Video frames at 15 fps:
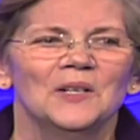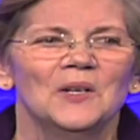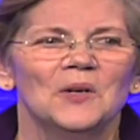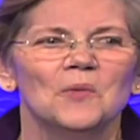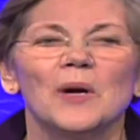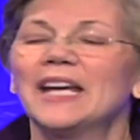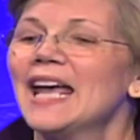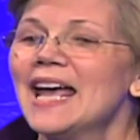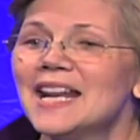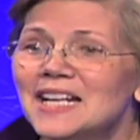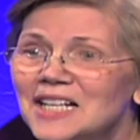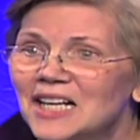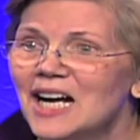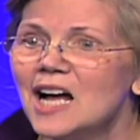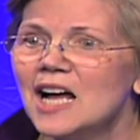We get
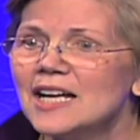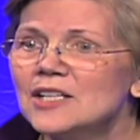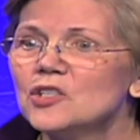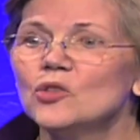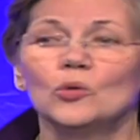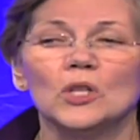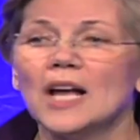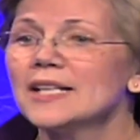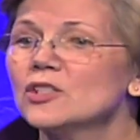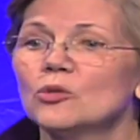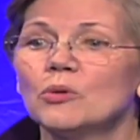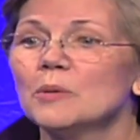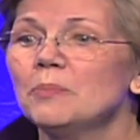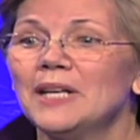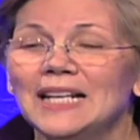it, guys. You like to
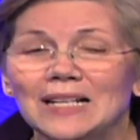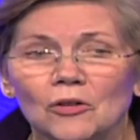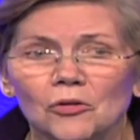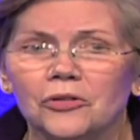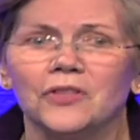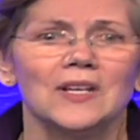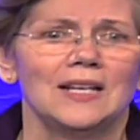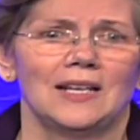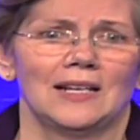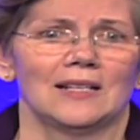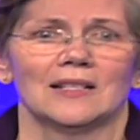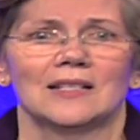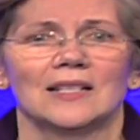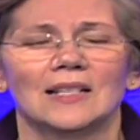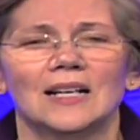repeal
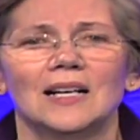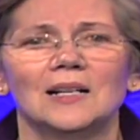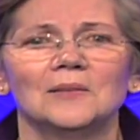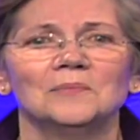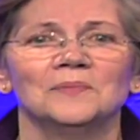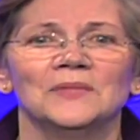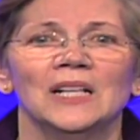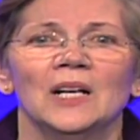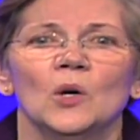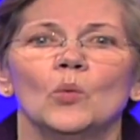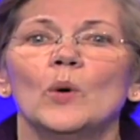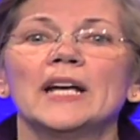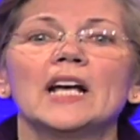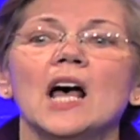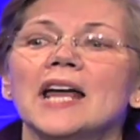things.
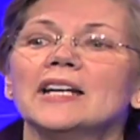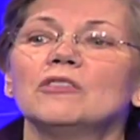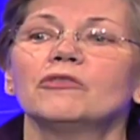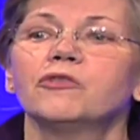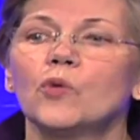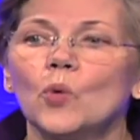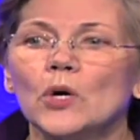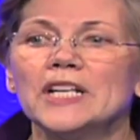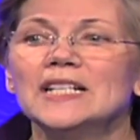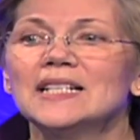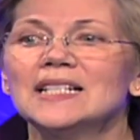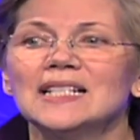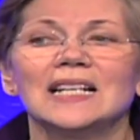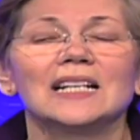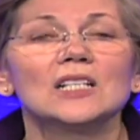We got it
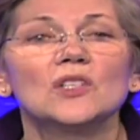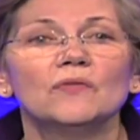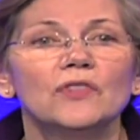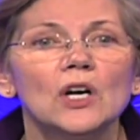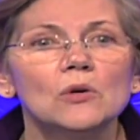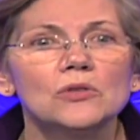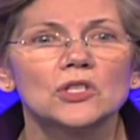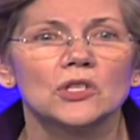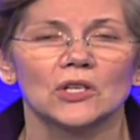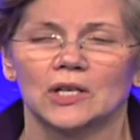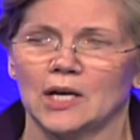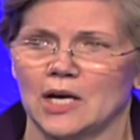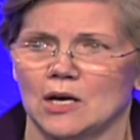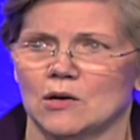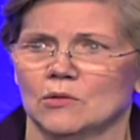46 votes
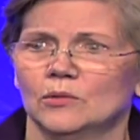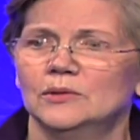ago.